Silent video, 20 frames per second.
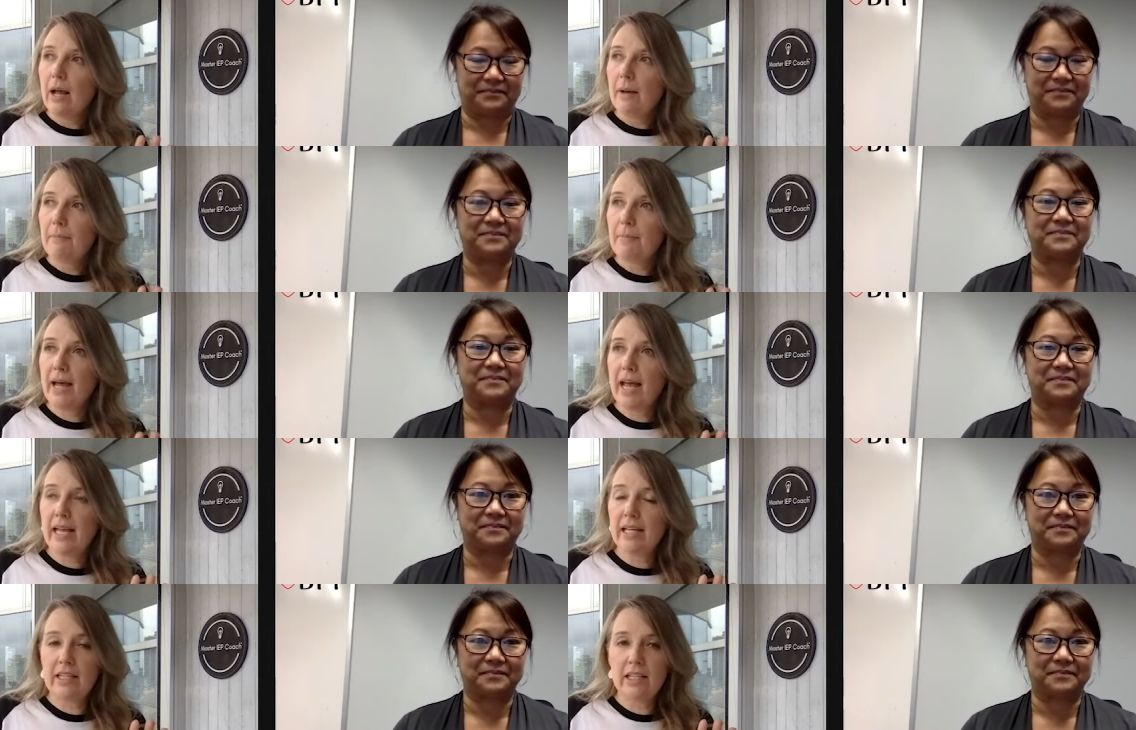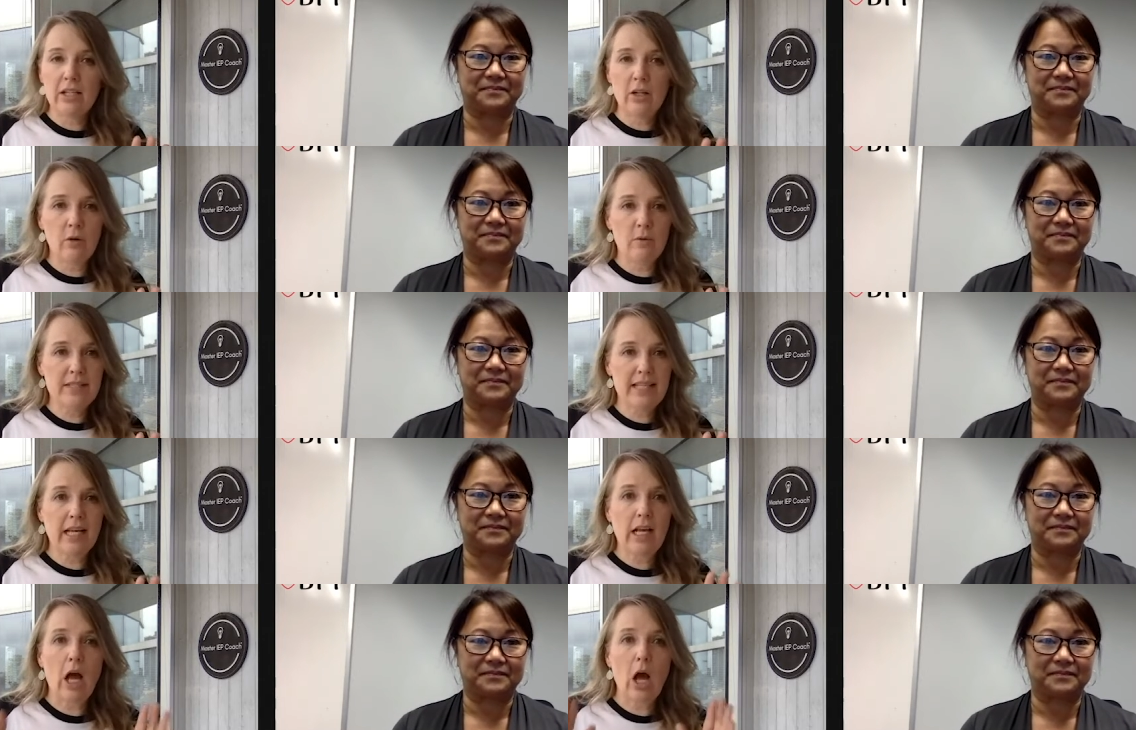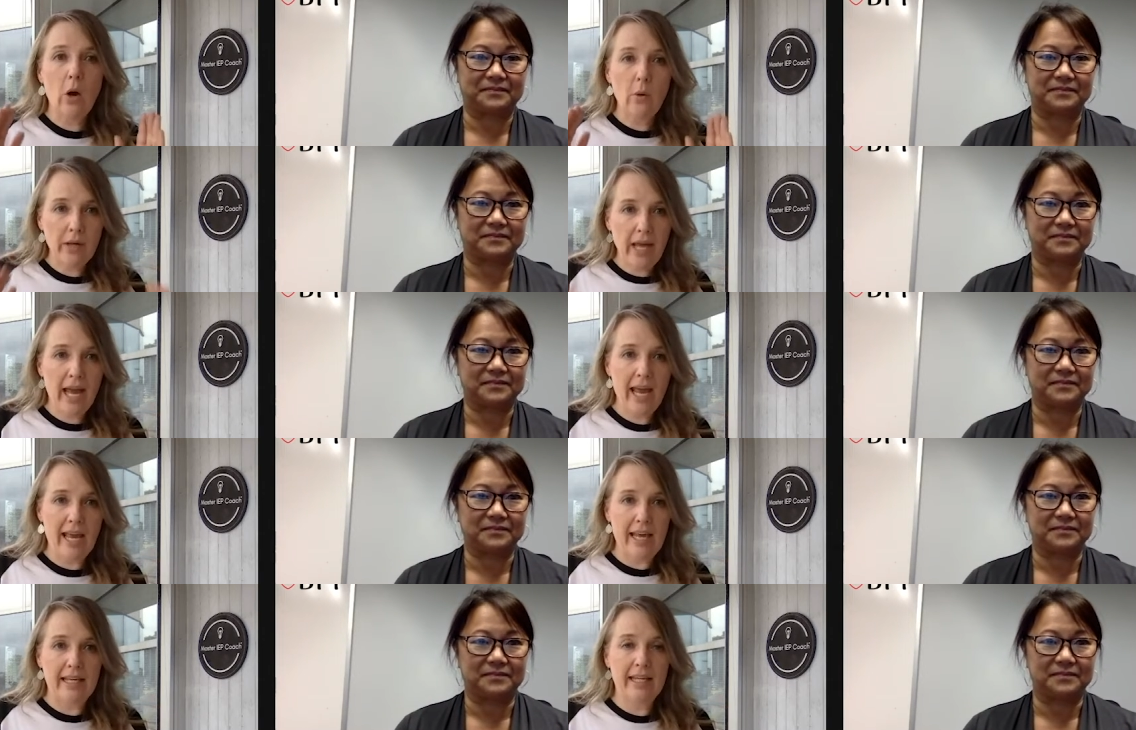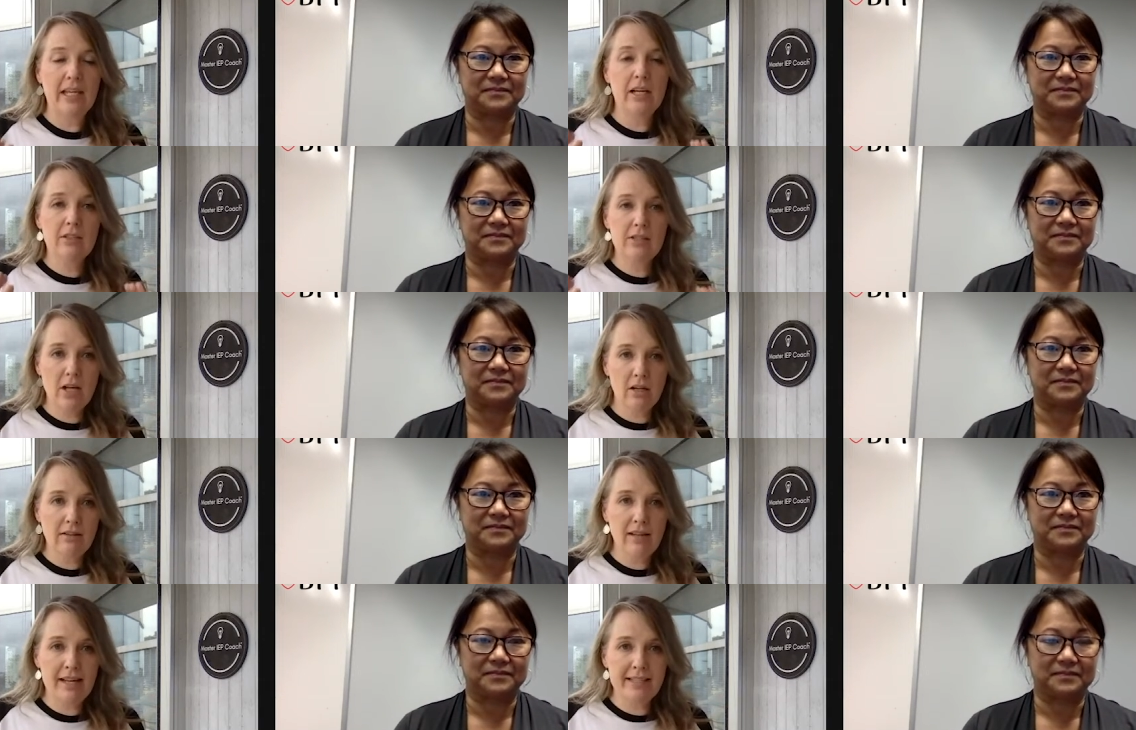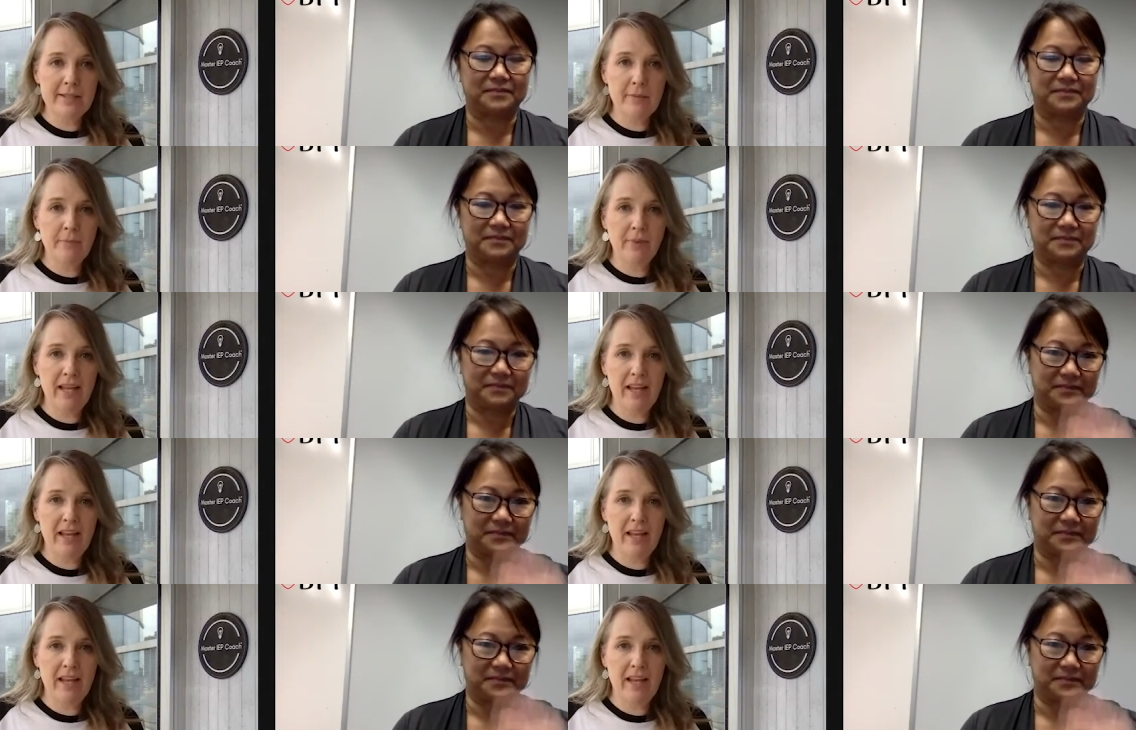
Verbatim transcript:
Speaker 1: But, you know, it was like, okay, here's our lesson